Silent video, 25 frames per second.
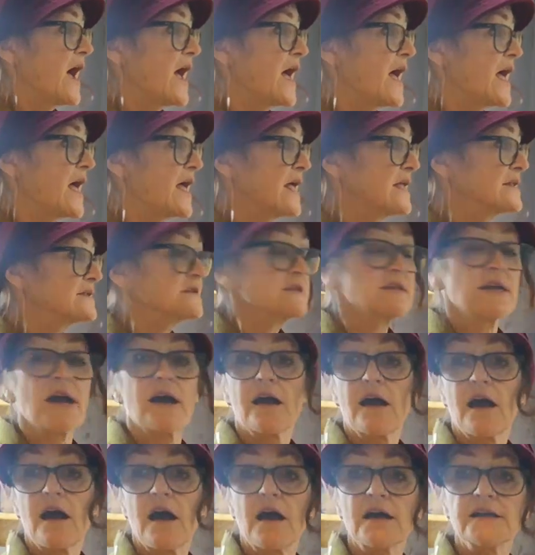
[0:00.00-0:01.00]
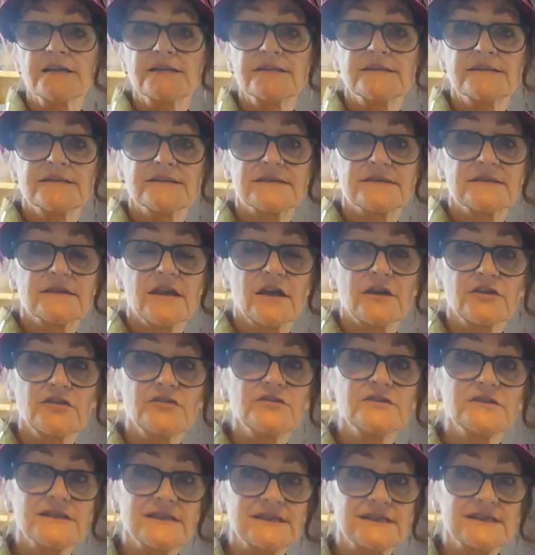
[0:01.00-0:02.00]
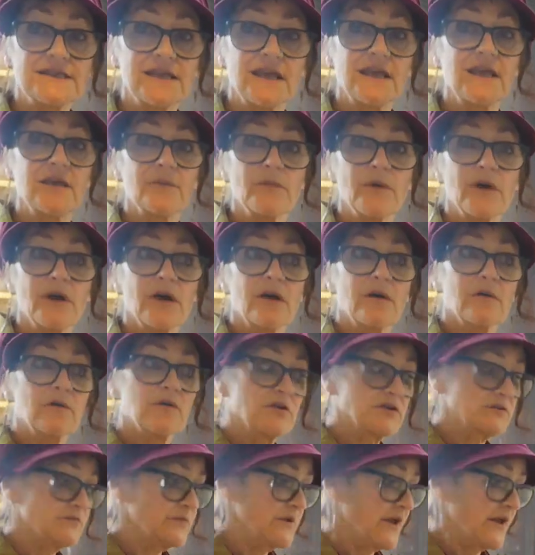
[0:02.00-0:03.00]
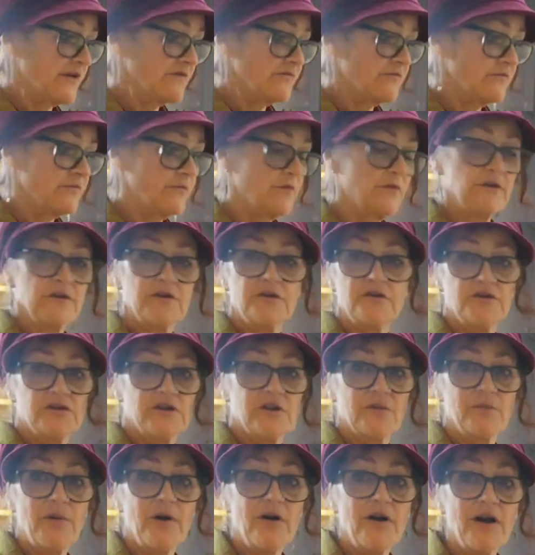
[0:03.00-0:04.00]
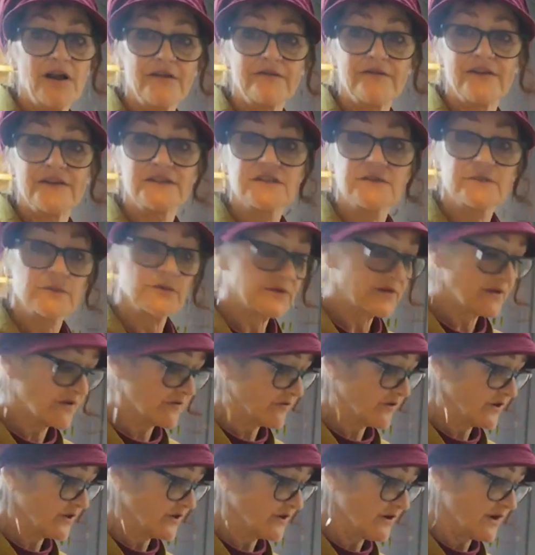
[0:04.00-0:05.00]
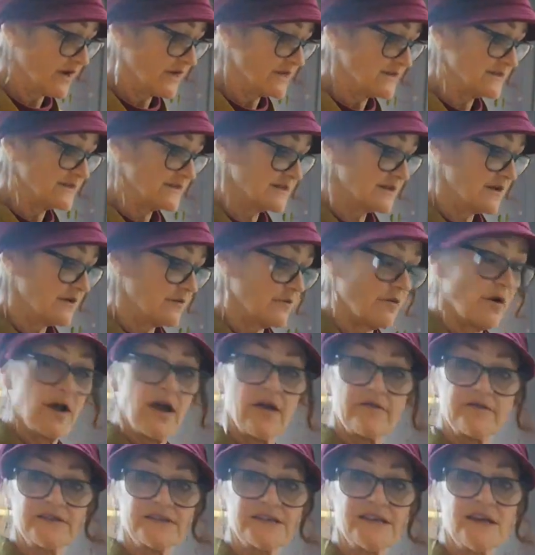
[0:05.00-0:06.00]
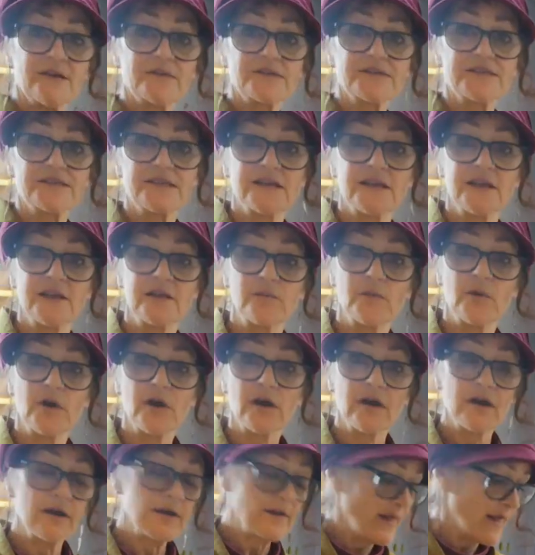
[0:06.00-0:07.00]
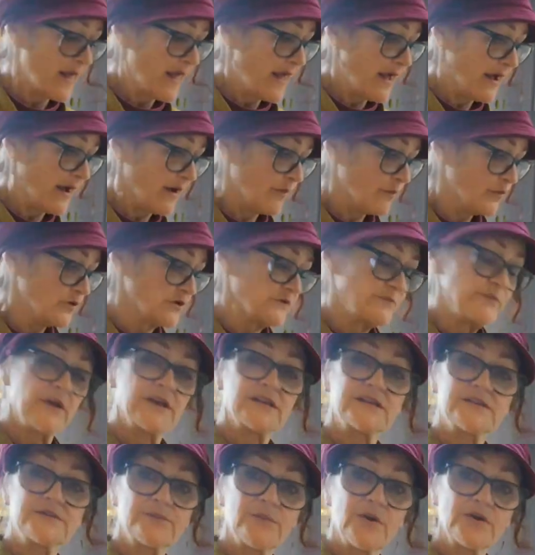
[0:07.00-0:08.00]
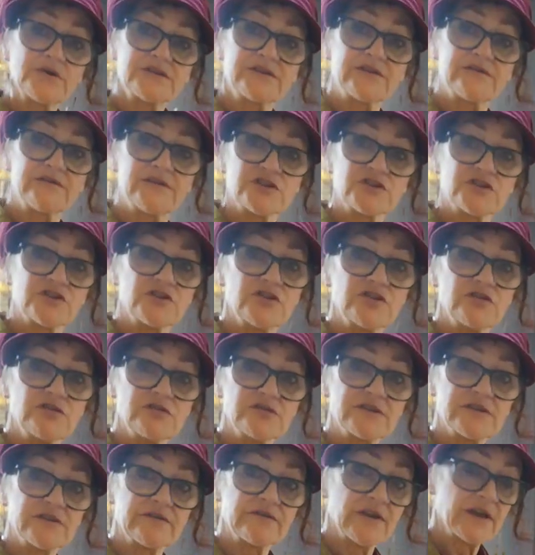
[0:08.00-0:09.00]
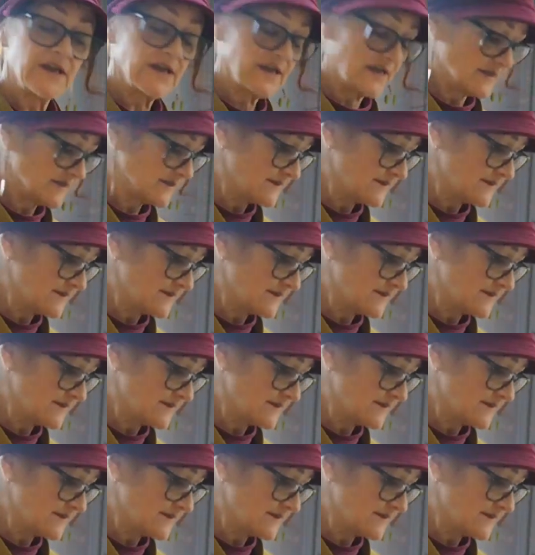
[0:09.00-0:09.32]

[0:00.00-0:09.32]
I use the steamer because we have usually a pile of vegetables every night, so I have a tower steamer which makes most efficient use of it.